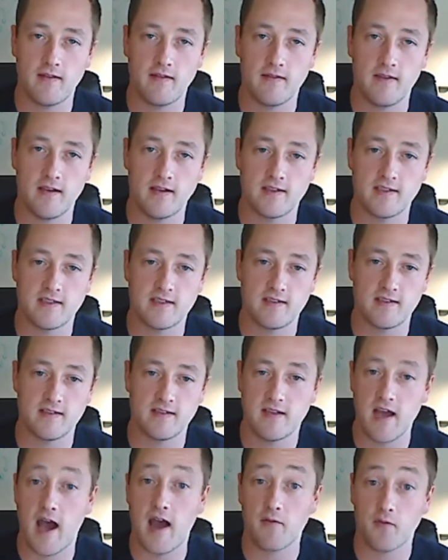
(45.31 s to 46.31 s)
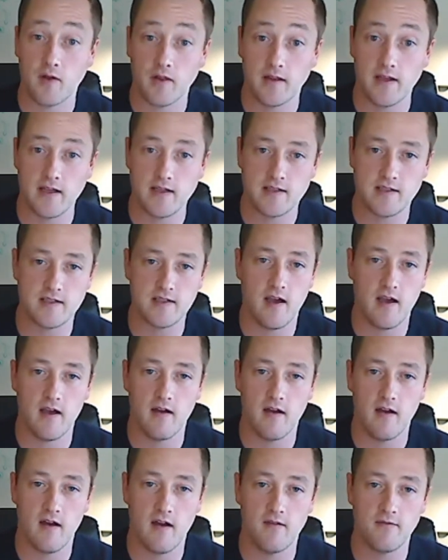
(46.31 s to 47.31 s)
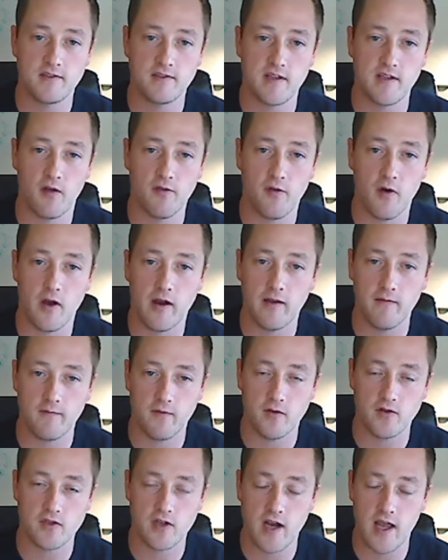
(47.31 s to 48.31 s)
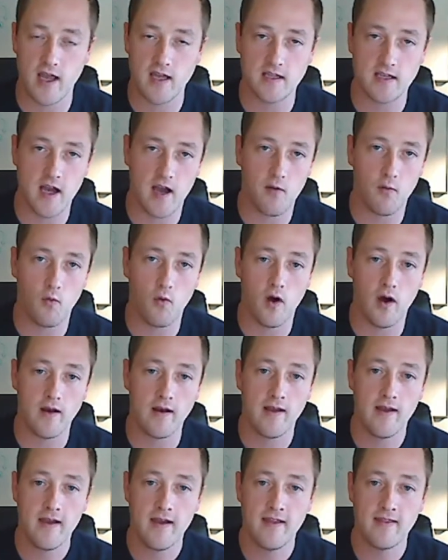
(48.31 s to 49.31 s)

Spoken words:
this dot release of StealthAUDIT version 8.1